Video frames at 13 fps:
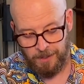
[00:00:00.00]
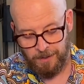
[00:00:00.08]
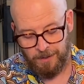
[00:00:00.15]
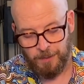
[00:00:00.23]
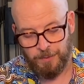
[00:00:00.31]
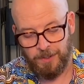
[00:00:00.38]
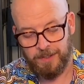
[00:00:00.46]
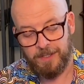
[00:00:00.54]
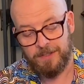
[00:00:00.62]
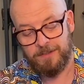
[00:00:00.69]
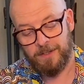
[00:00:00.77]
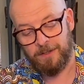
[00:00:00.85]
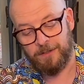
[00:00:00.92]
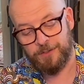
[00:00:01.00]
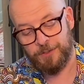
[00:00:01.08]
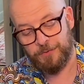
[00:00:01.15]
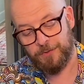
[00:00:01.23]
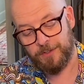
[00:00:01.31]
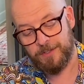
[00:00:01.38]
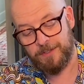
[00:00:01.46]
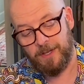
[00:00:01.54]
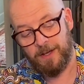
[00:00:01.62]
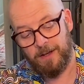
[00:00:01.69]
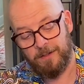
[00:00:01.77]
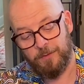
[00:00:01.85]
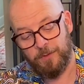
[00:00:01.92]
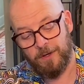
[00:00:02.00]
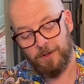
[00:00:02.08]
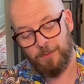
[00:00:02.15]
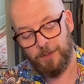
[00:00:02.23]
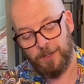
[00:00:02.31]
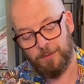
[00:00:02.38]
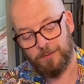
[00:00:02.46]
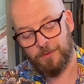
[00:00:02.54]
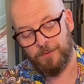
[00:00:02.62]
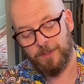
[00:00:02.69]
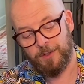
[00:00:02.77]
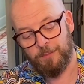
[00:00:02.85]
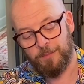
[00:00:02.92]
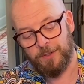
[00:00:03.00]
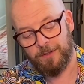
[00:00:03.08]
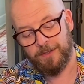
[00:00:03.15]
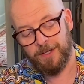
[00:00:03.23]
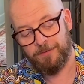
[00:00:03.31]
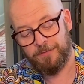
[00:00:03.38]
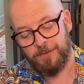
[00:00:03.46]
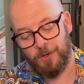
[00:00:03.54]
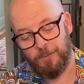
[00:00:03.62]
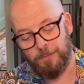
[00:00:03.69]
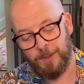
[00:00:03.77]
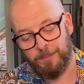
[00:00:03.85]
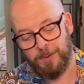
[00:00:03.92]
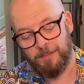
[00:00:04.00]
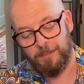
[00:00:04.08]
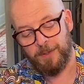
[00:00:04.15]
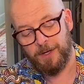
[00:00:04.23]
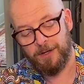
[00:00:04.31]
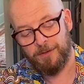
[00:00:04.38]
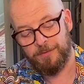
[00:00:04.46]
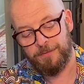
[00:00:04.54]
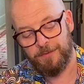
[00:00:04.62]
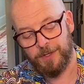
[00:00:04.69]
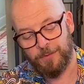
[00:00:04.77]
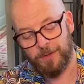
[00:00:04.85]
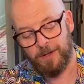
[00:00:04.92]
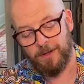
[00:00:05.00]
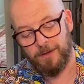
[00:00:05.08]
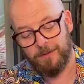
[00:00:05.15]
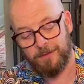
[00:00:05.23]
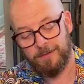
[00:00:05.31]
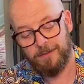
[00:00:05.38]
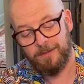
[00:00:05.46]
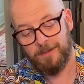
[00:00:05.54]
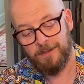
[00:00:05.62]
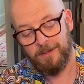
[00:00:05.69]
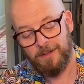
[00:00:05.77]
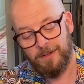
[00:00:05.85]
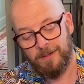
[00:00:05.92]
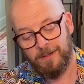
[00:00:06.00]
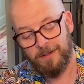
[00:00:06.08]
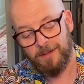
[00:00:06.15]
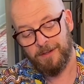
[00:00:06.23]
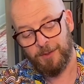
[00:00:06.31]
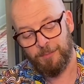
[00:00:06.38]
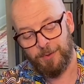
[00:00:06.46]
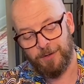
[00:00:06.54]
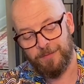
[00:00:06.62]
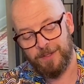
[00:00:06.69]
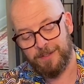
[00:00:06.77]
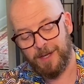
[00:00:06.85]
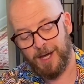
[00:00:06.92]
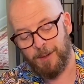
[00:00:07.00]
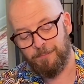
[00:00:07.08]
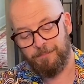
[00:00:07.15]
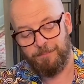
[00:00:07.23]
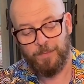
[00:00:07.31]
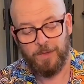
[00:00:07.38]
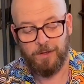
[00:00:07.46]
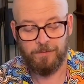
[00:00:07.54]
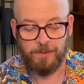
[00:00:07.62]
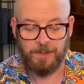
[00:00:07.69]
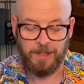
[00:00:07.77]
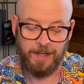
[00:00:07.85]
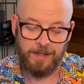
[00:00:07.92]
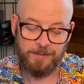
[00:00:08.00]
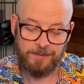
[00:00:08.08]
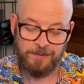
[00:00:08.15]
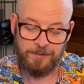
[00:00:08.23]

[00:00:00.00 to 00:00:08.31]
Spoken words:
I'm going to let that settle just for a second, then we ought to be able to really build that foam up above, there we go, above the top of the glass.